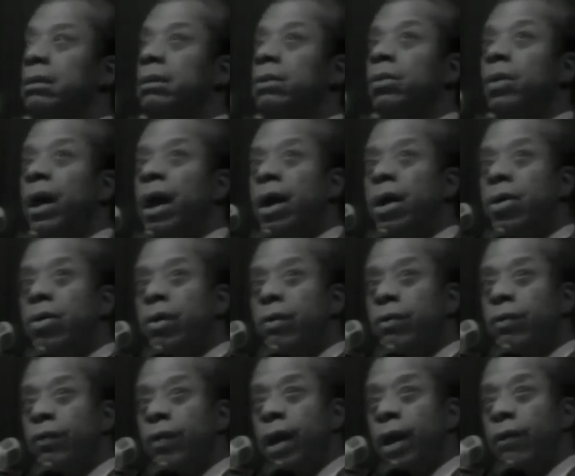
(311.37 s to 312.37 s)
why do you have
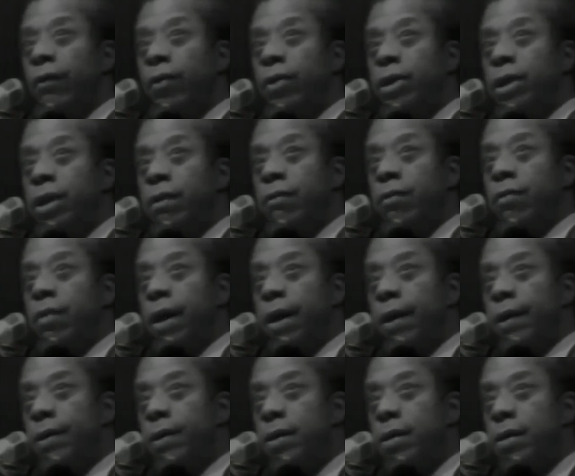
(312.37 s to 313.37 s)
to fight for your civil
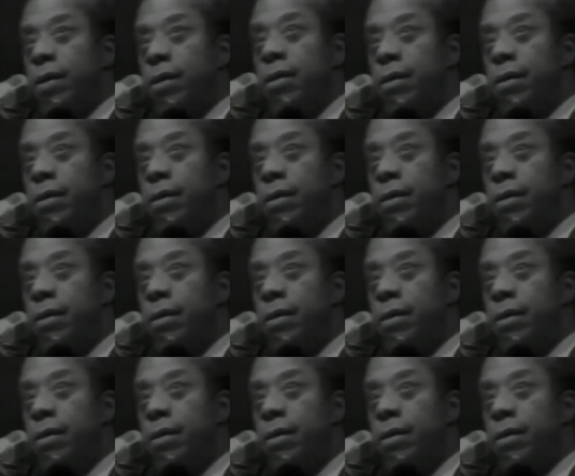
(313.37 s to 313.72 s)
rights?